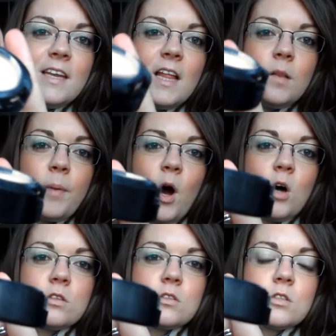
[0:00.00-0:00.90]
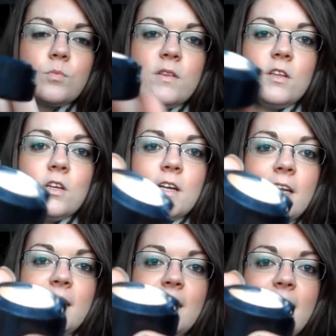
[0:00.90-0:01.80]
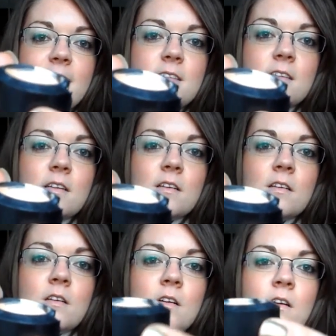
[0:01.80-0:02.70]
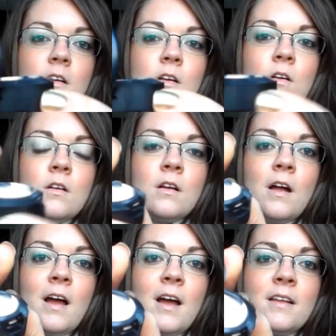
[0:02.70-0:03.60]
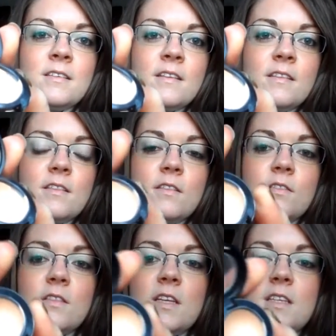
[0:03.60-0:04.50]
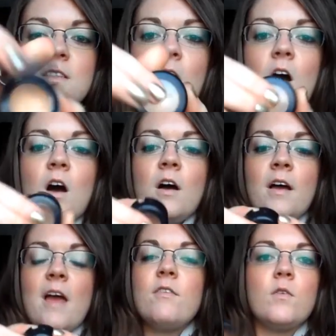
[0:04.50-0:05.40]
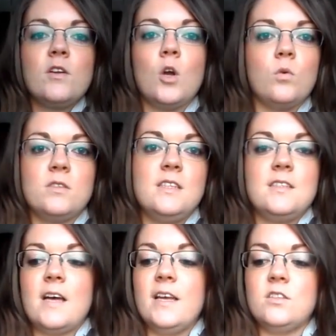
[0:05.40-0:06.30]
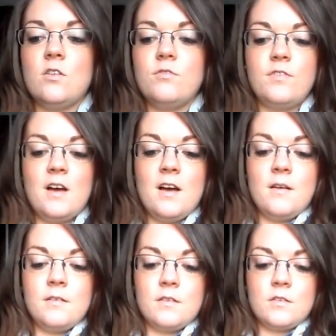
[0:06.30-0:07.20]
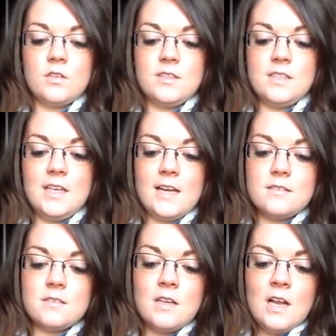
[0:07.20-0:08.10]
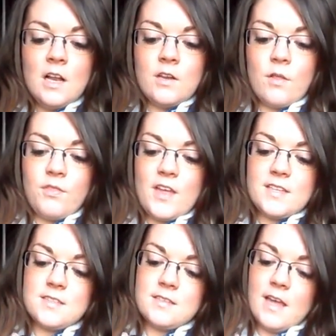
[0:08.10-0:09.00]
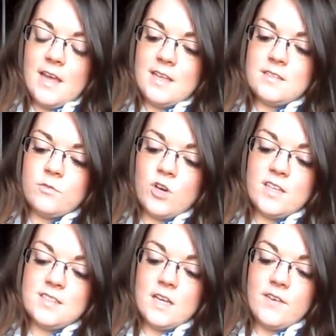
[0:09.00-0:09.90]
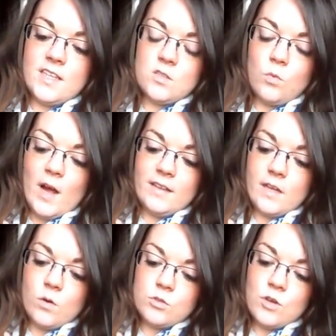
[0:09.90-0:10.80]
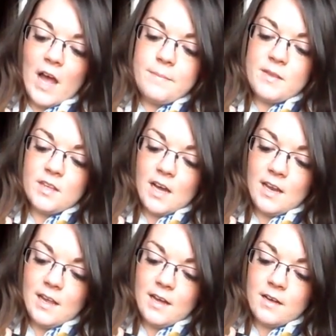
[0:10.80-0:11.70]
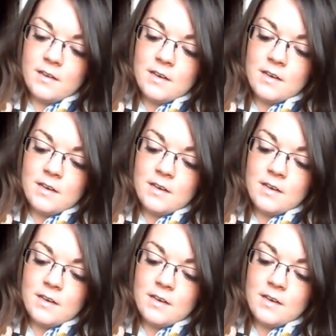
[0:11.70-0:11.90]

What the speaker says: the little pots with the clear lid. And these are, everyone knows these size of concealers. Now this is, I'm trying to see, I've had this a while now, so I'm in the colour